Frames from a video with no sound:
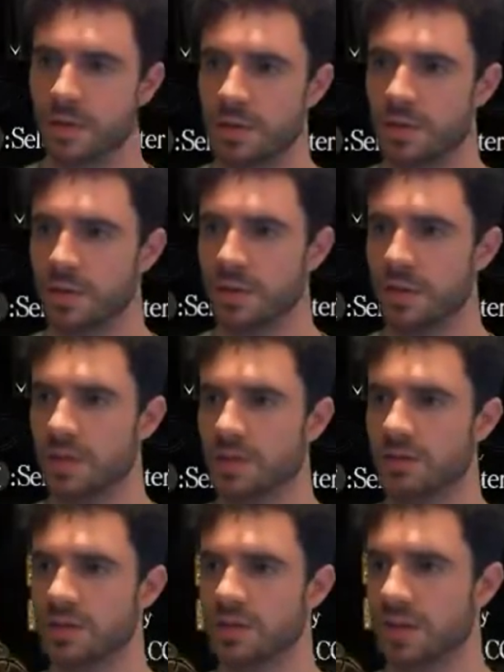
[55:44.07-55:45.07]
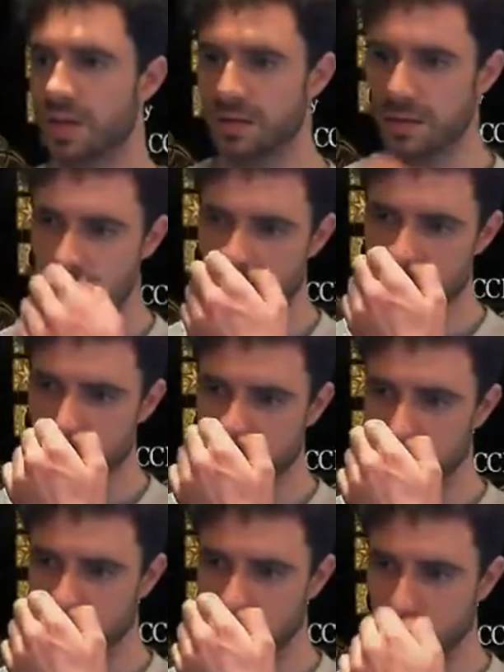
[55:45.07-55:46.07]
Let's level up
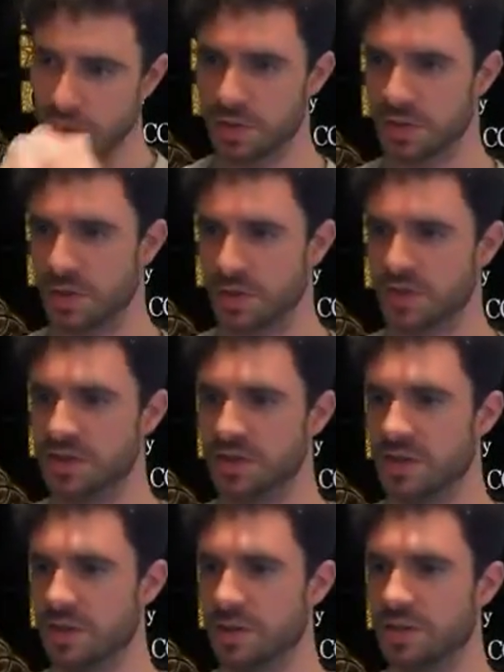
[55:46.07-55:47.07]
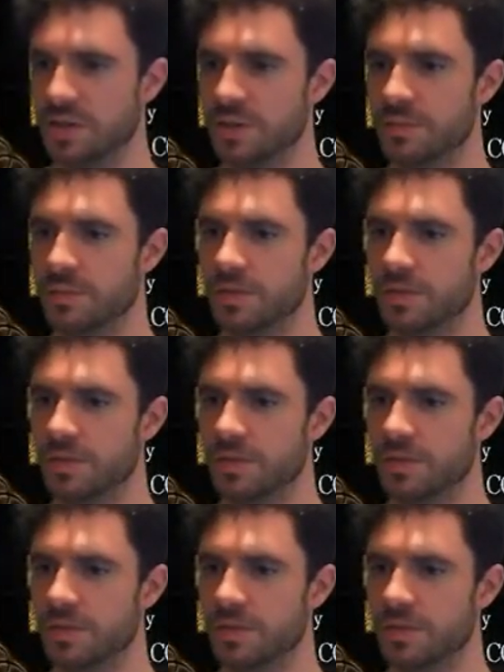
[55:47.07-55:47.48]
the old dexterity